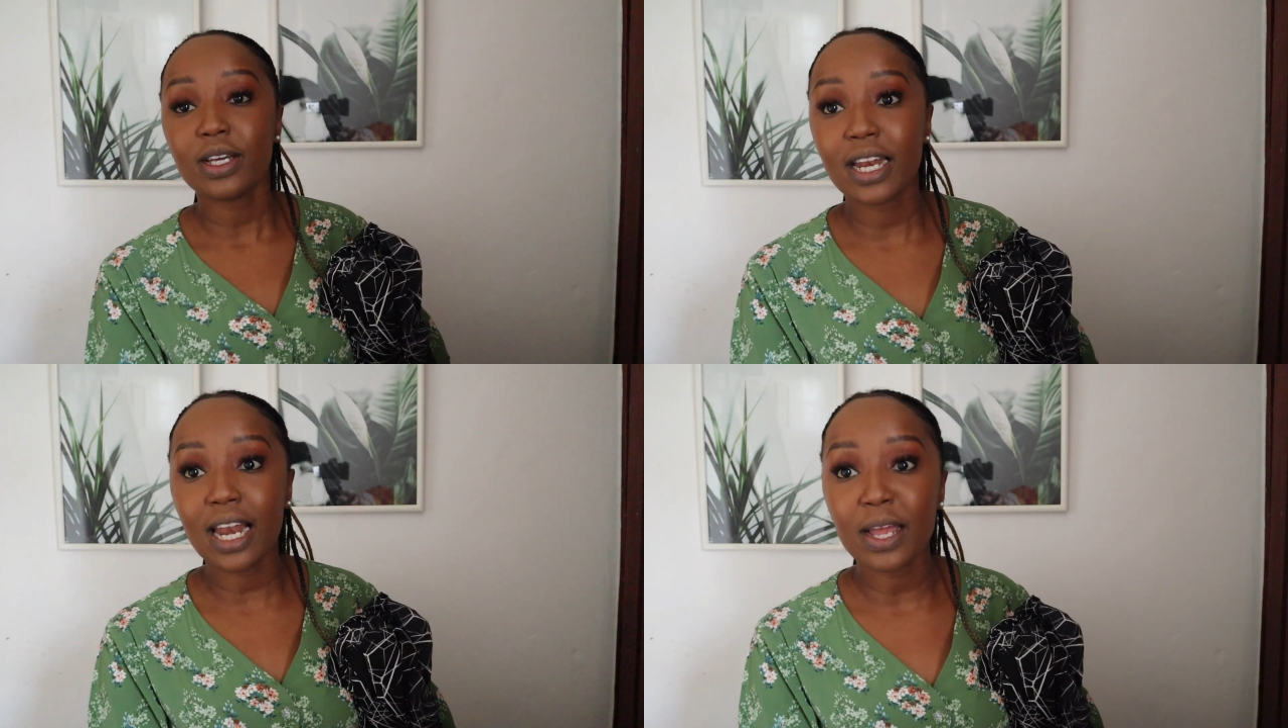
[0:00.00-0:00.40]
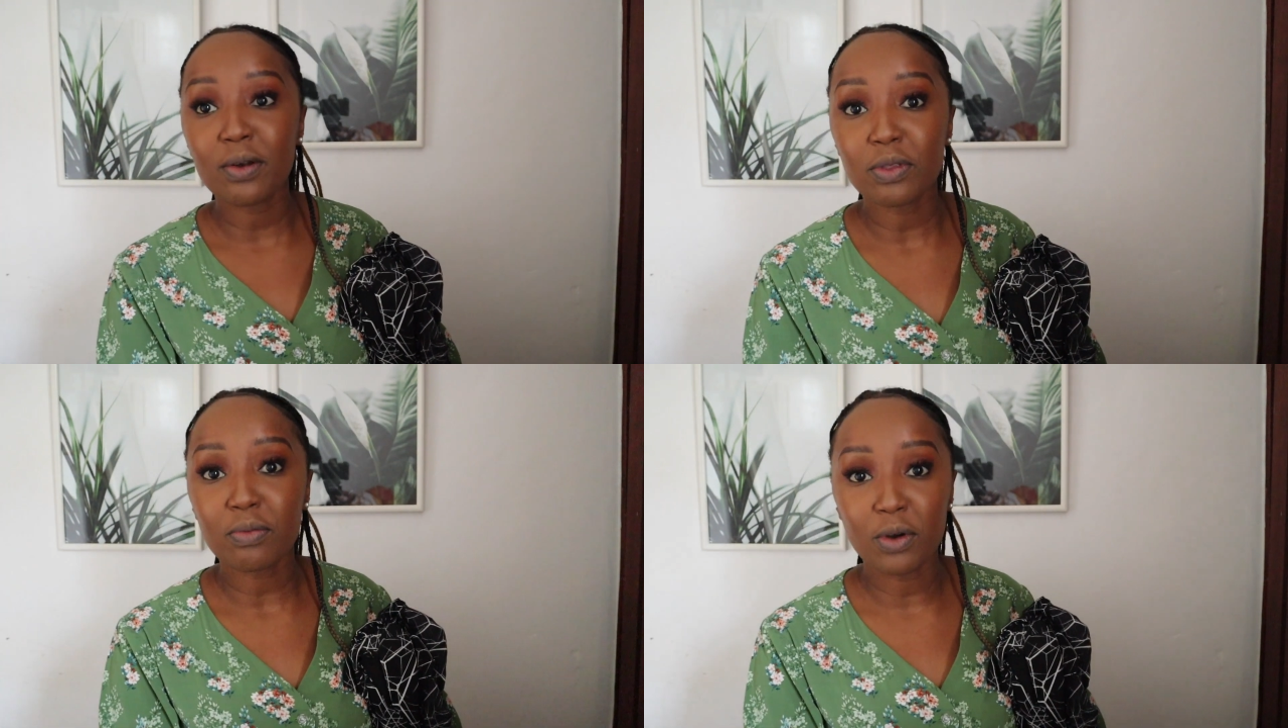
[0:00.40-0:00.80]
in
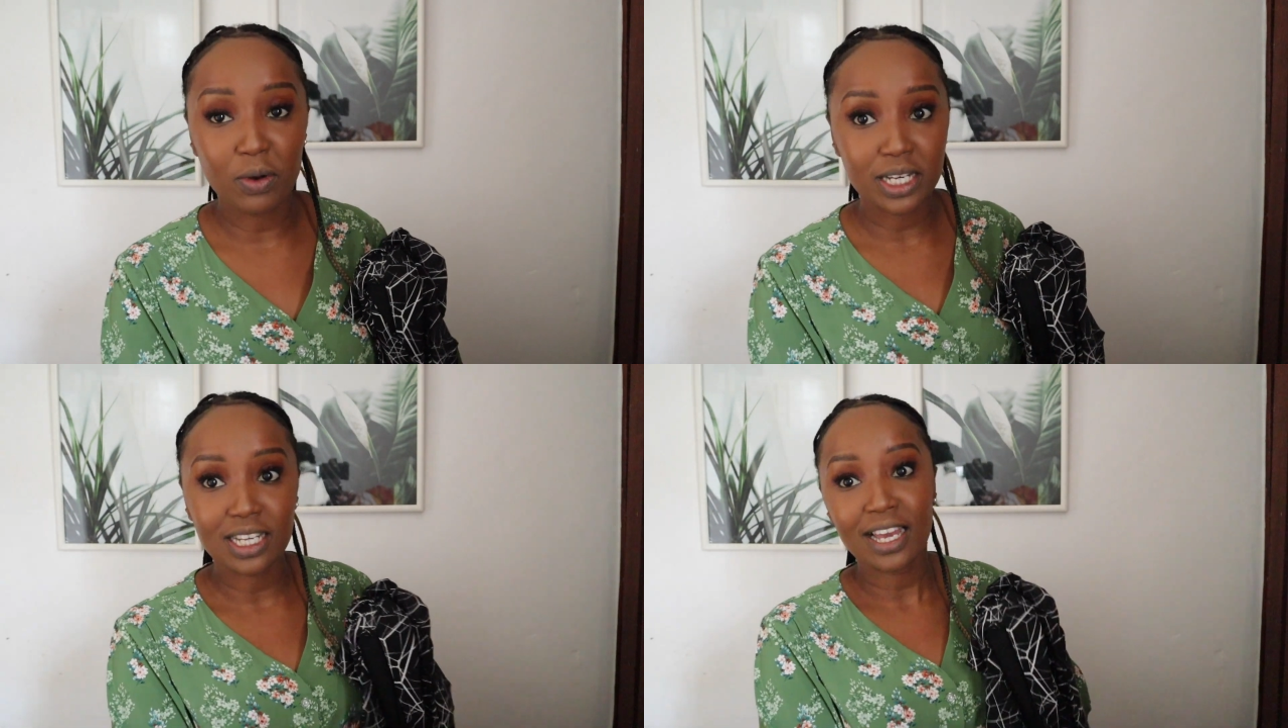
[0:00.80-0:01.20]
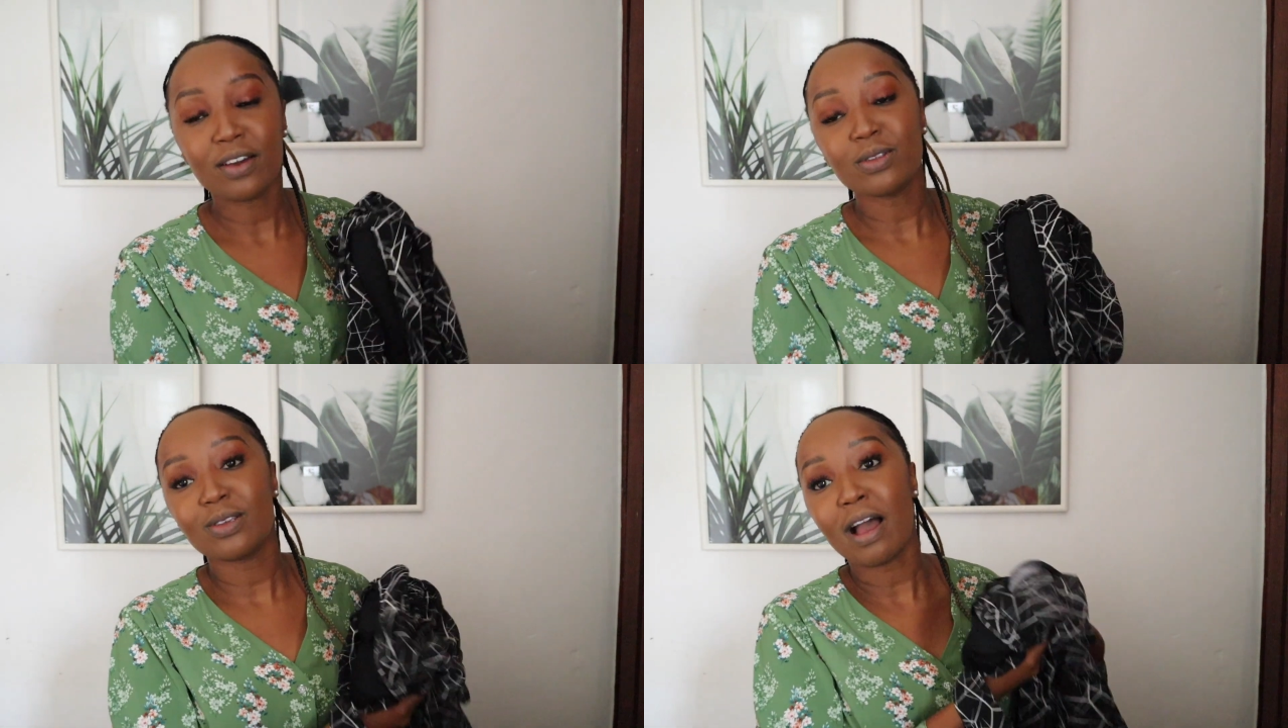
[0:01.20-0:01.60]
line with Maua Day,
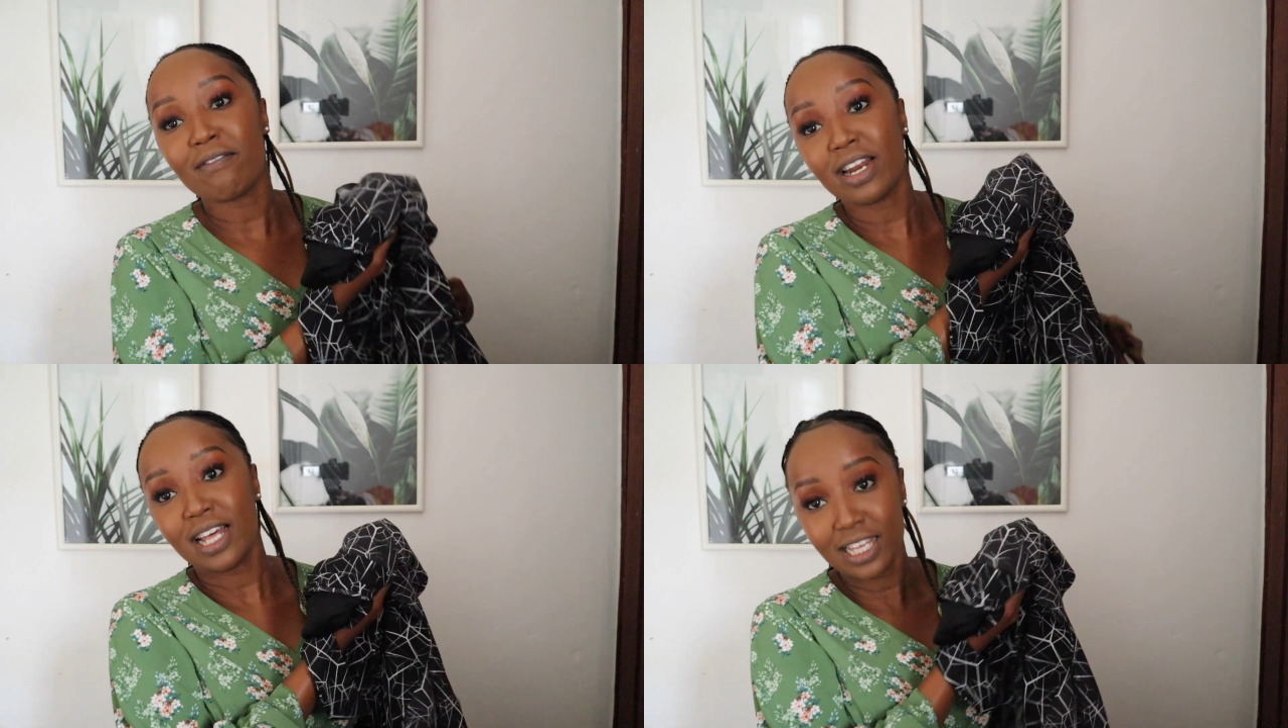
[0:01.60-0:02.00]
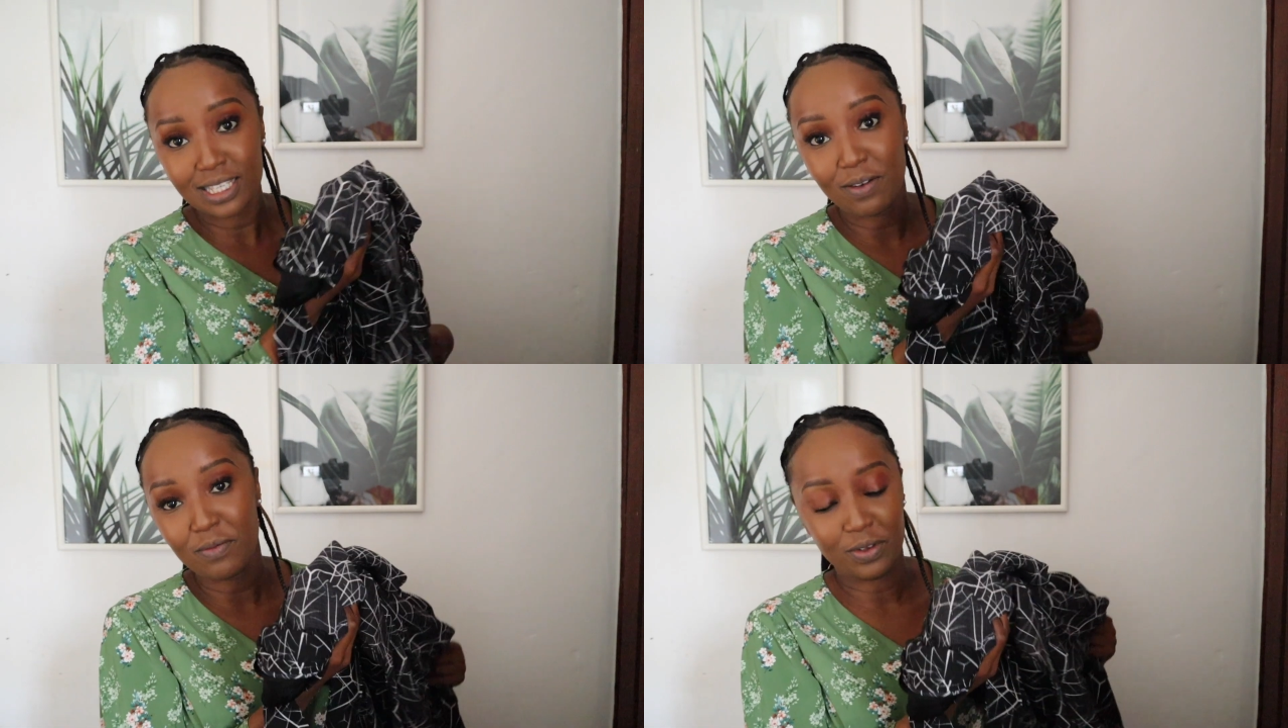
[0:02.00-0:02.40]
I also have another
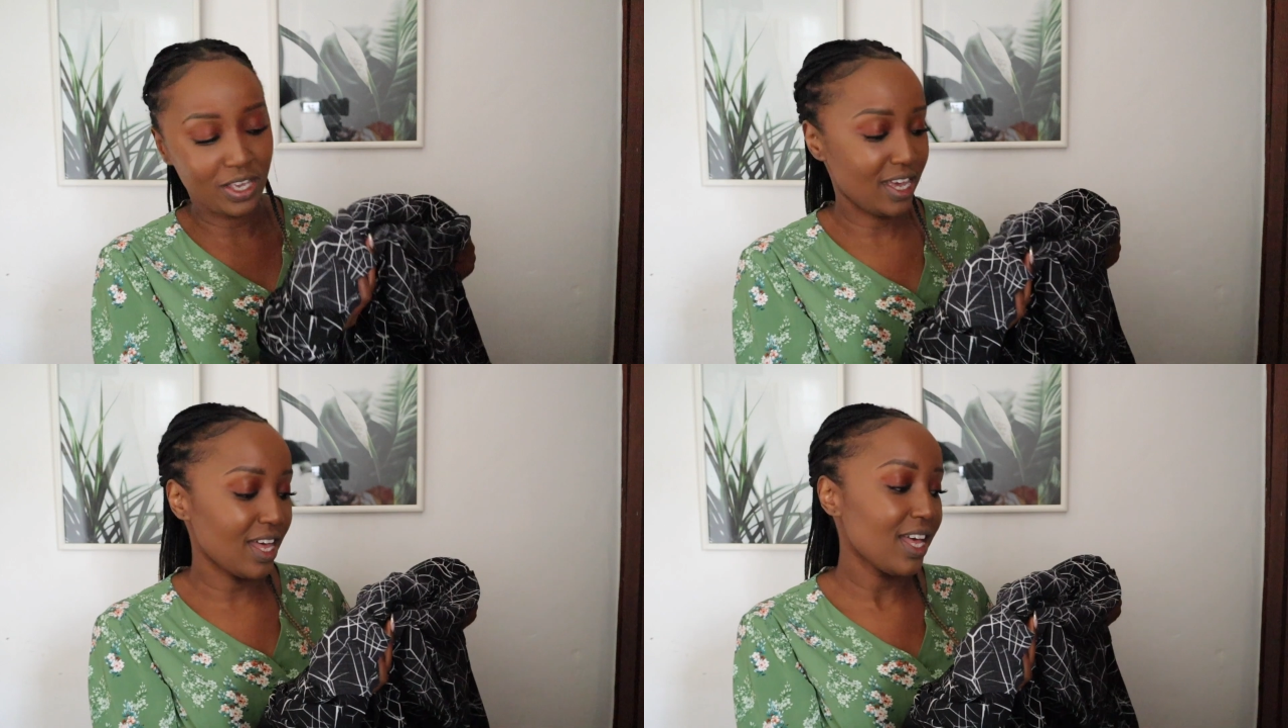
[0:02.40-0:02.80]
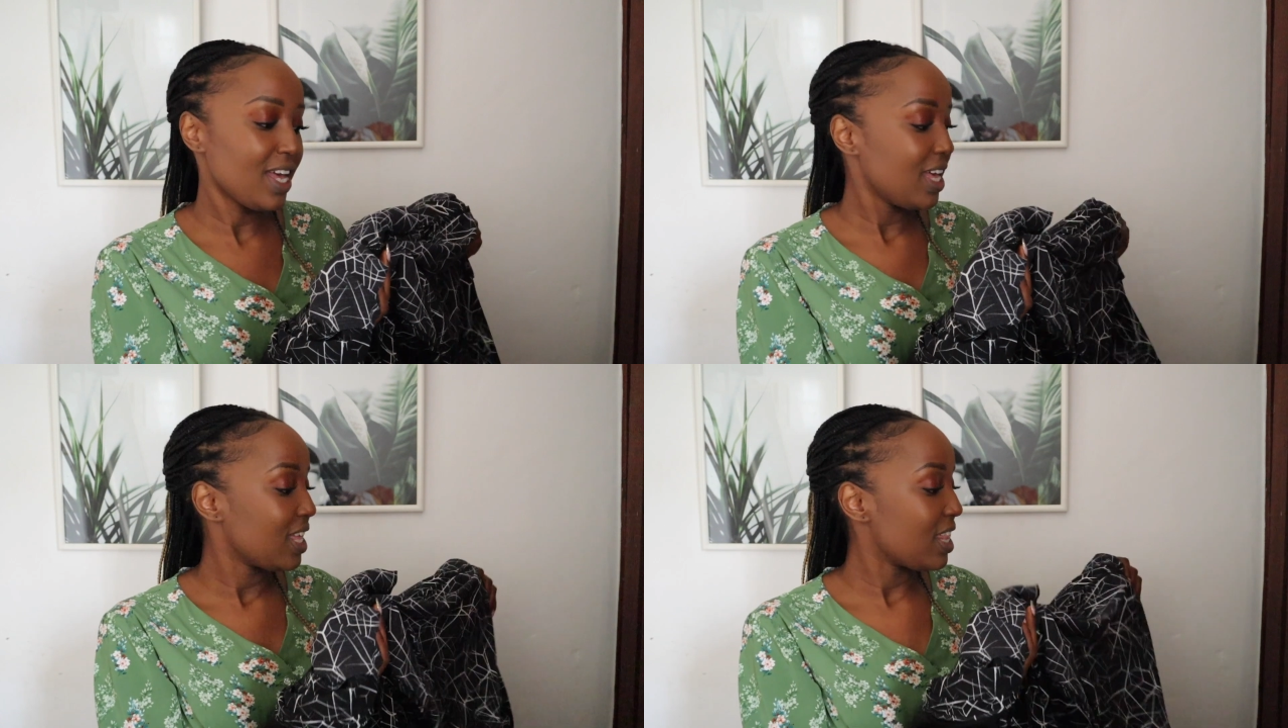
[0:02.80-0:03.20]
sample here
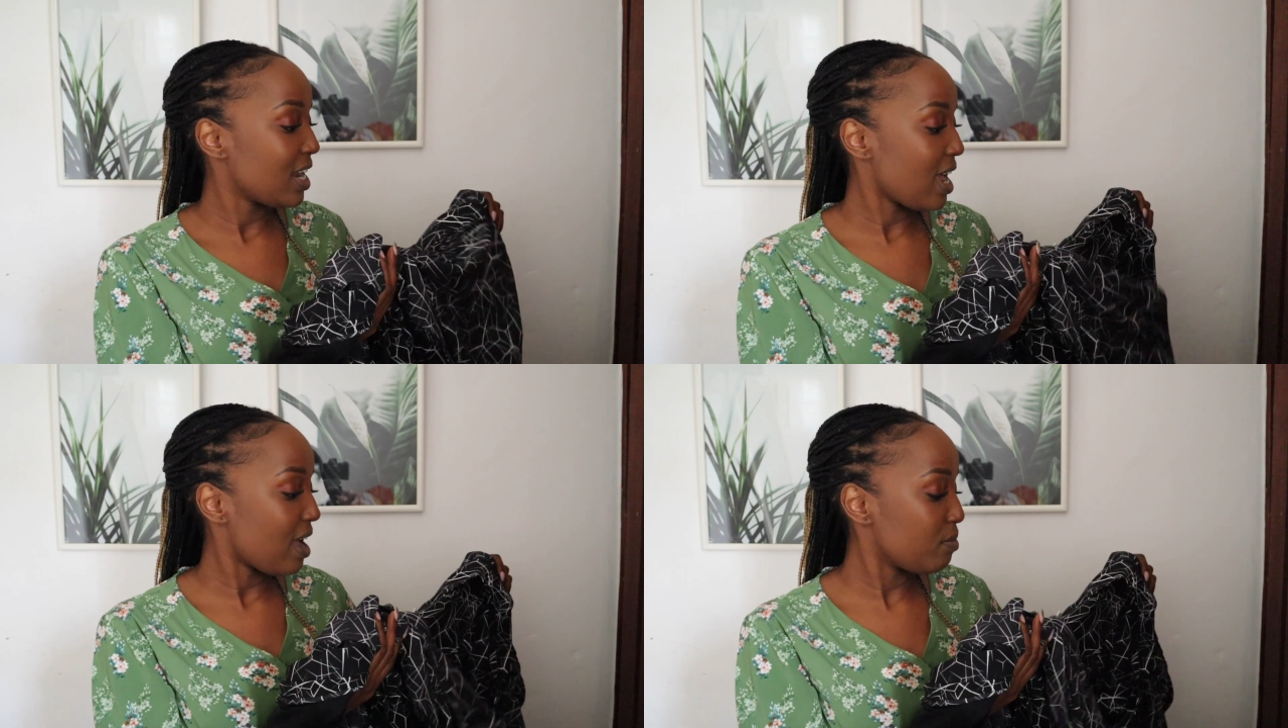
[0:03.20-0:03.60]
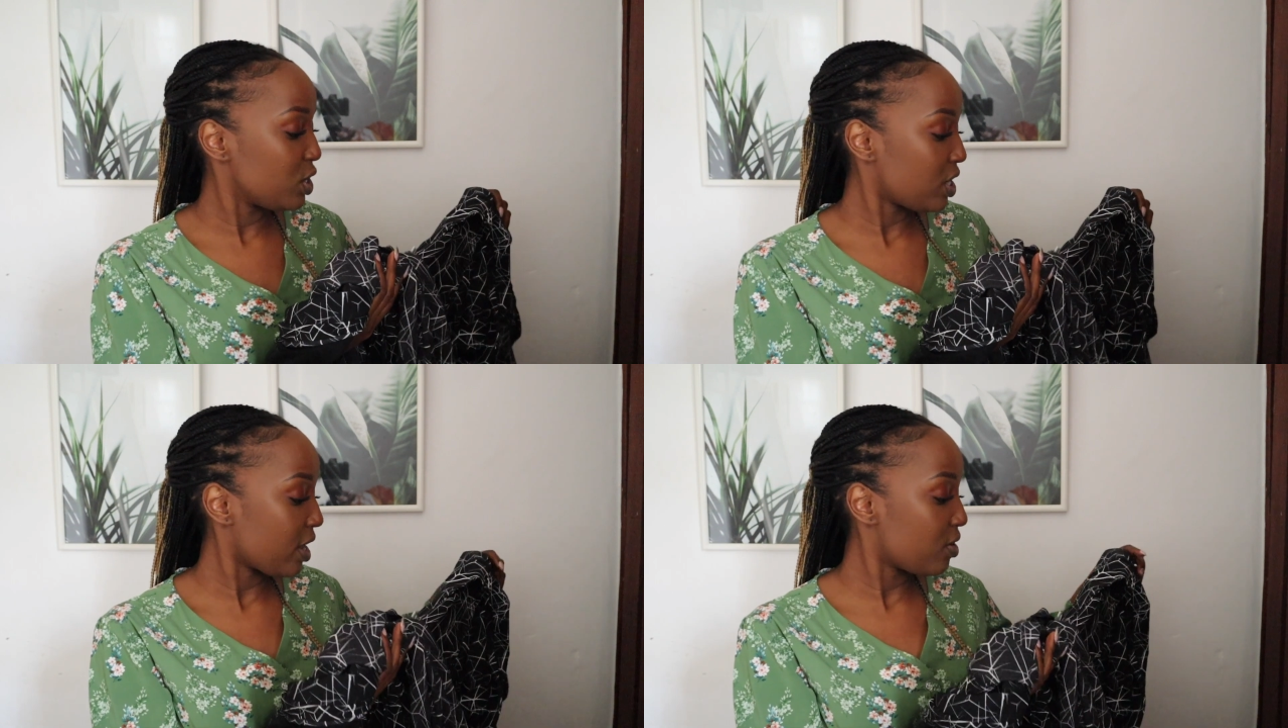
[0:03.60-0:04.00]
that I have
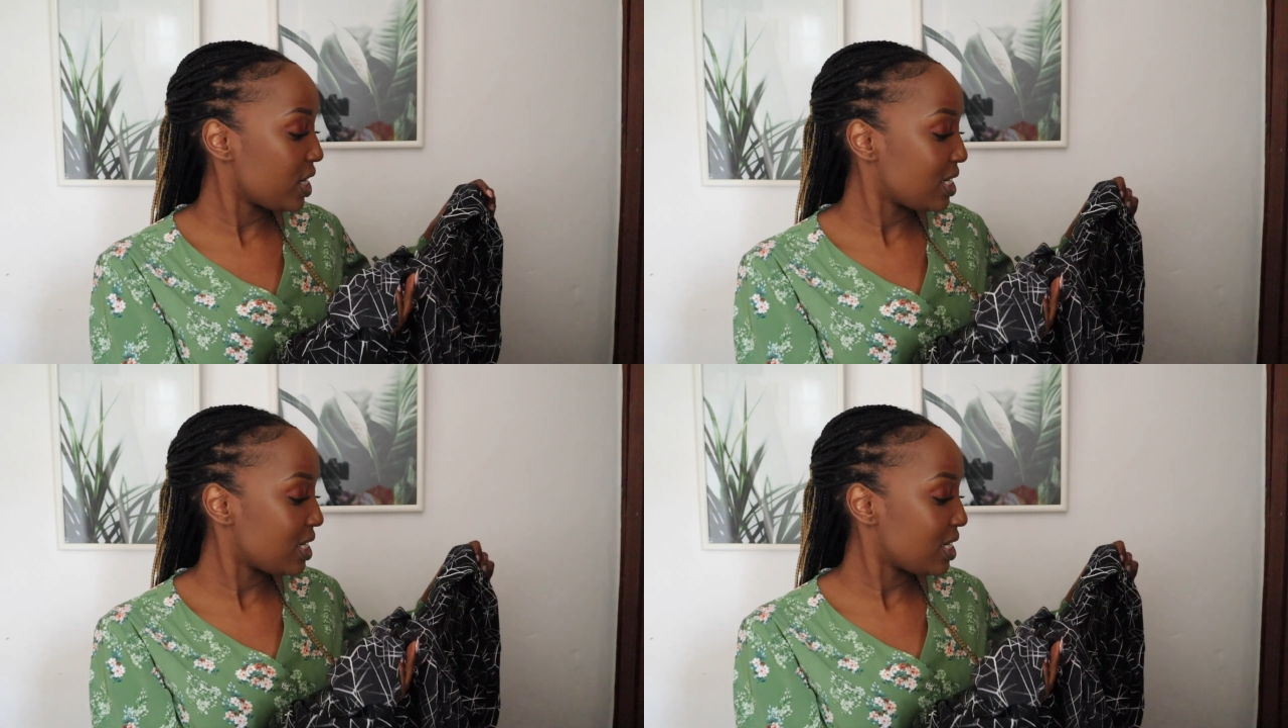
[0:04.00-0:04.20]
been trying out.